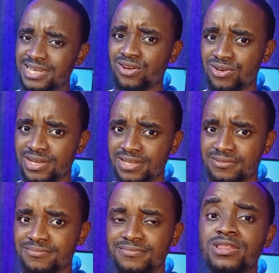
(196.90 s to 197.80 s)
And
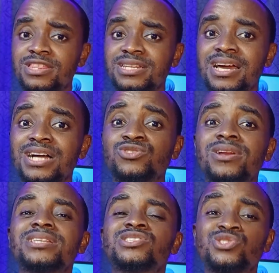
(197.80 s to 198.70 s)
secondly, number one thing that
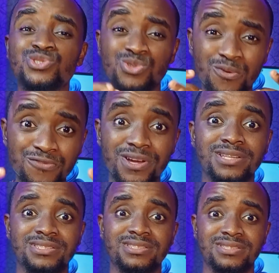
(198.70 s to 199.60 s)
actually
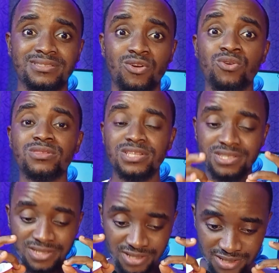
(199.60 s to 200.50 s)
suffers on
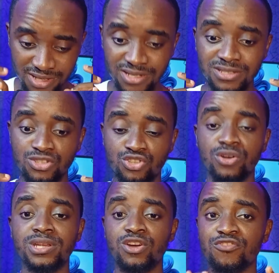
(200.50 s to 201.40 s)
this
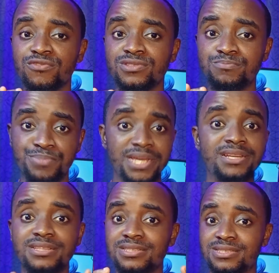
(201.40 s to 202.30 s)
journey of
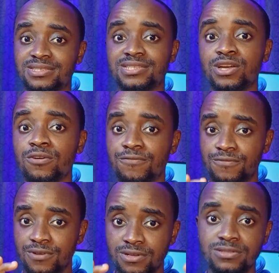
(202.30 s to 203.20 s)
being a
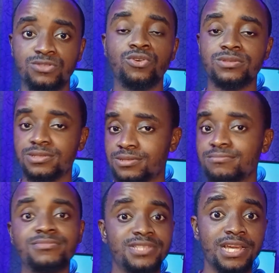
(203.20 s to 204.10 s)

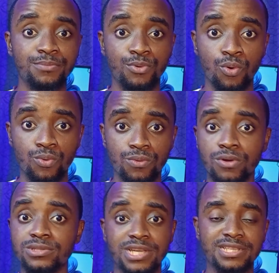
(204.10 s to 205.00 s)
self-taught tech
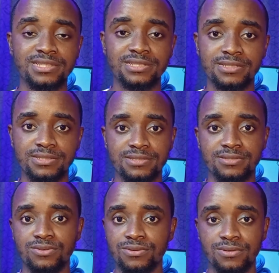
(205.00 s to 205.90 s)
bro or tech
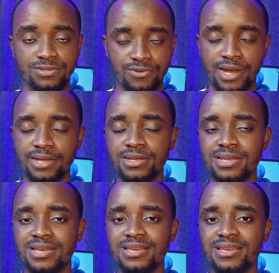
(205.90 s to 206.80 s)
sis,
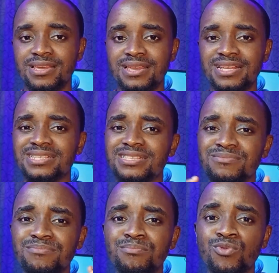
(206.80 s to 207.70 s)
right,
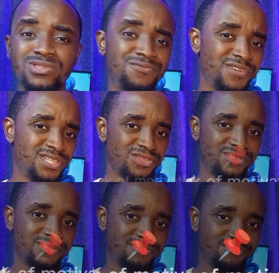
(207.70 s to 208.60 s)
is
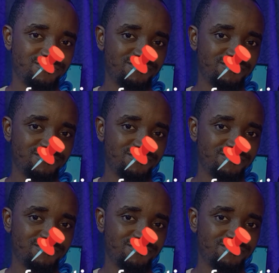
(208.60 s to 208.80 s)
motivation.